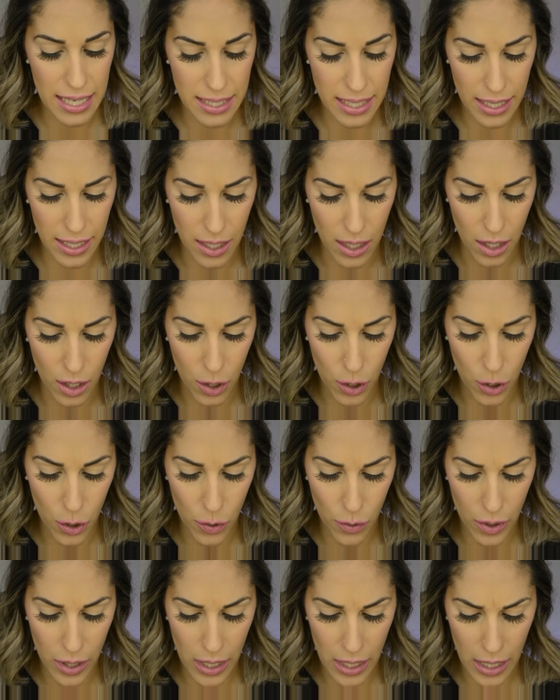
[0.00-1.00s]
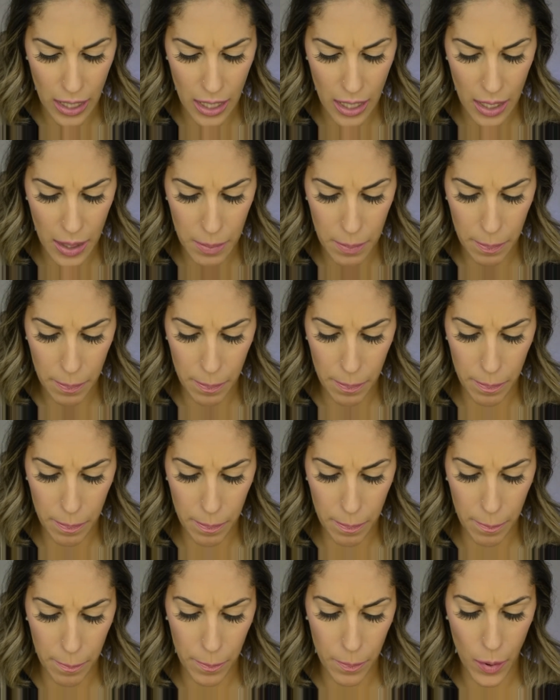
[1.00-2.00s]
like a green,
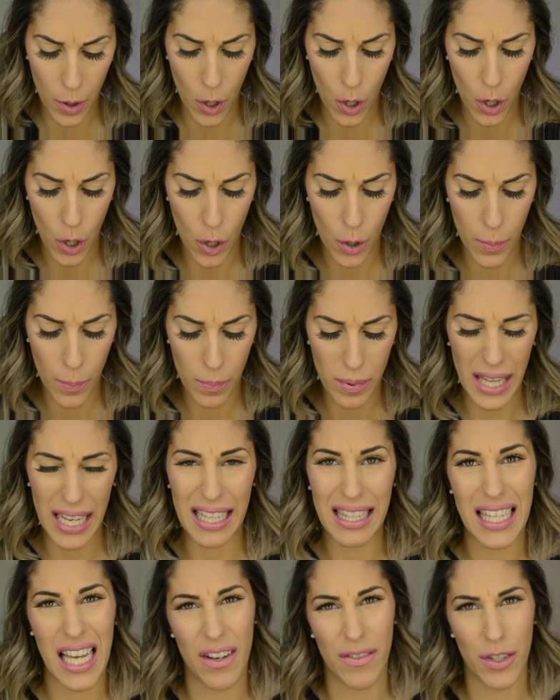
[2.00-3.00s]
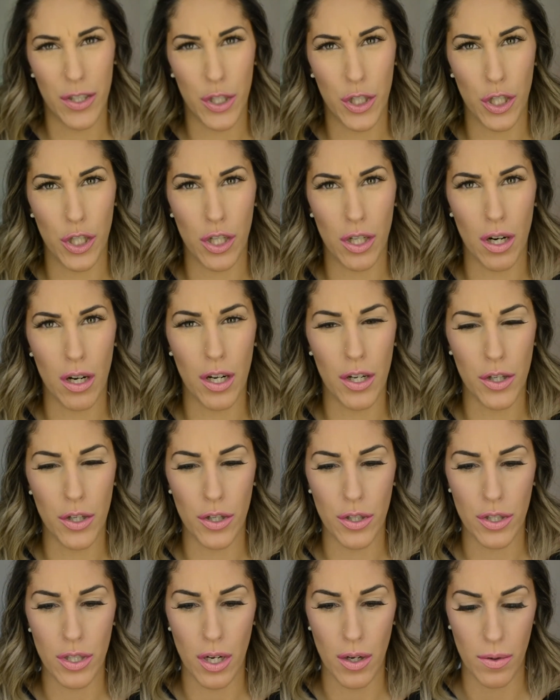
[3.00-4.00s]
purple, like lavender
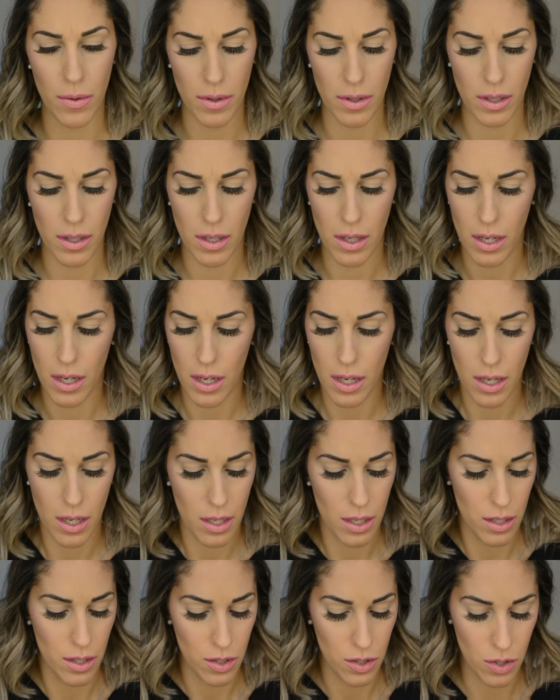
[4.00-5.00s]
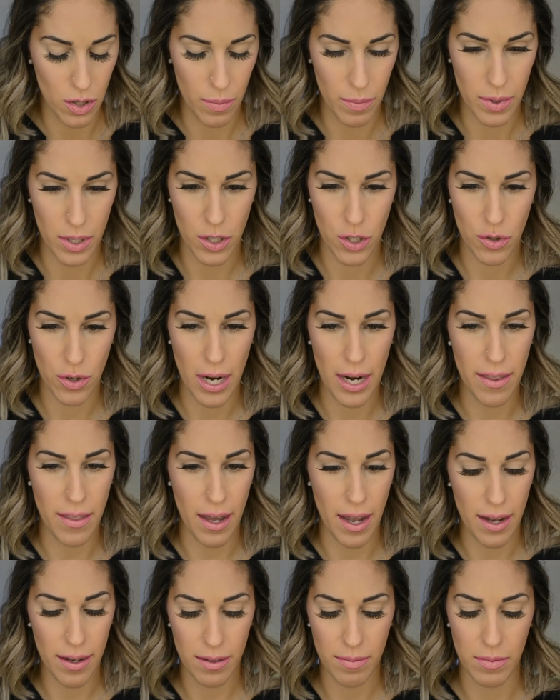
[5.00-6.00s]
undertone. So I'm gonna try
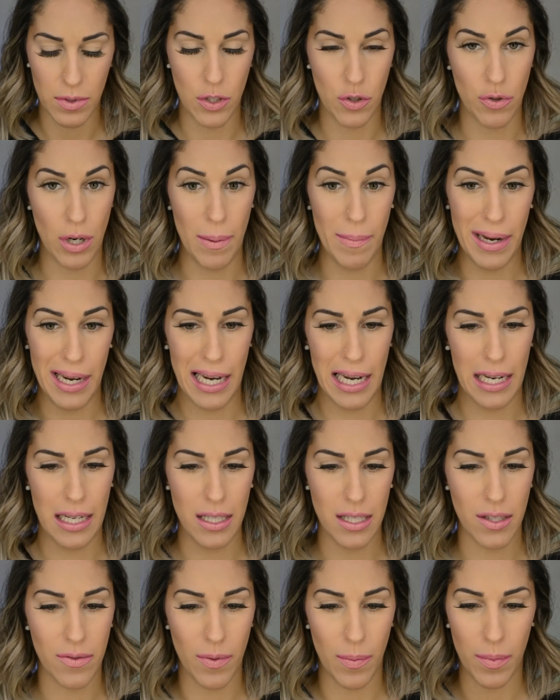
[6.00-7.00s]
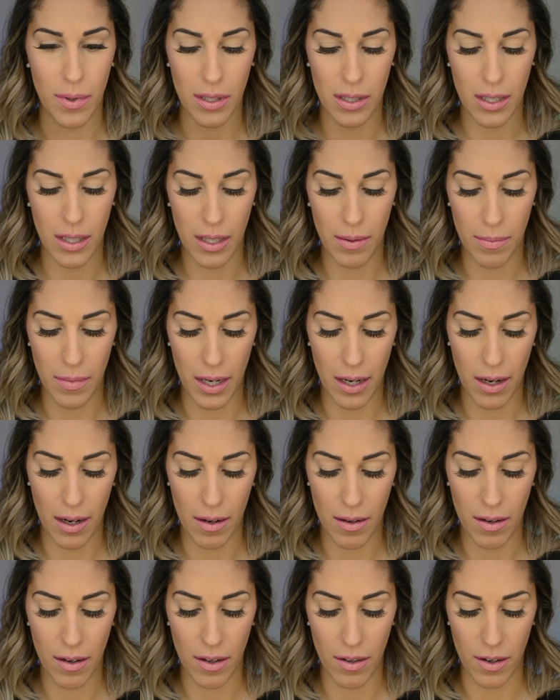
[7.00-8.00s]
that and dry my hands from cleaning my
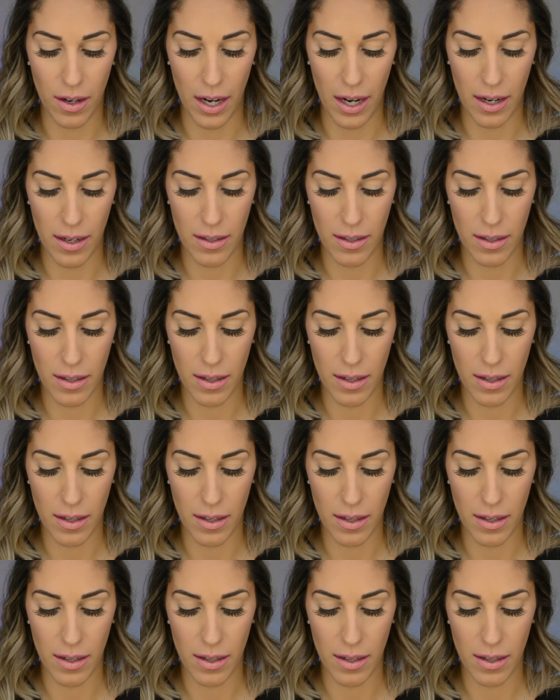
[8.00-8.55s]
other hand.